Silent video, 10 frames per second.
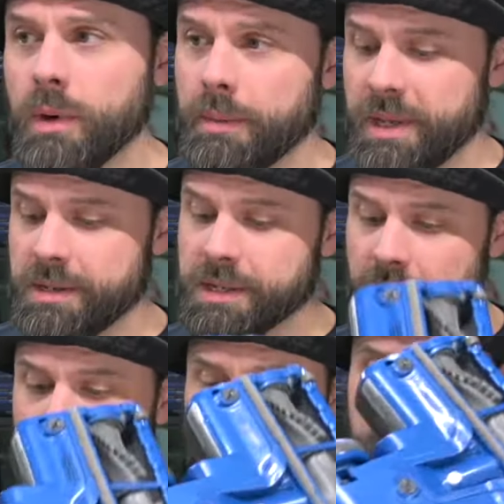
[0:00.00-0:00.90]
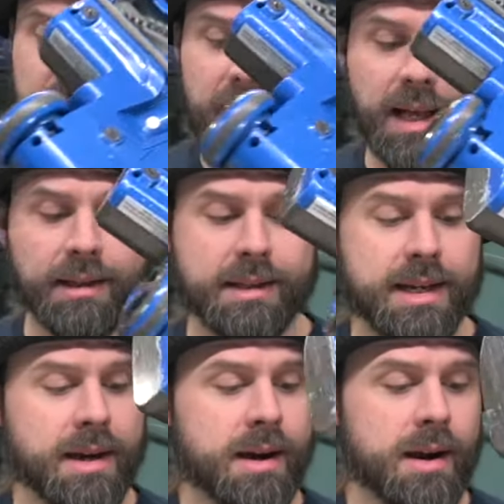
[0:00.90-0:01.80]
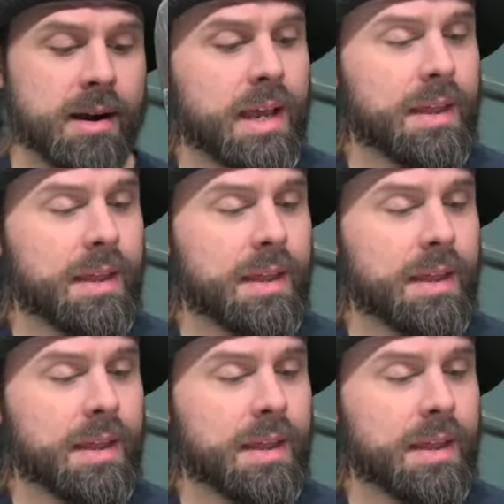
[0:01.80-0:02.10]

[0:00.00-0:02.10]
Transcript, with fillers: want me to skip the TLDR.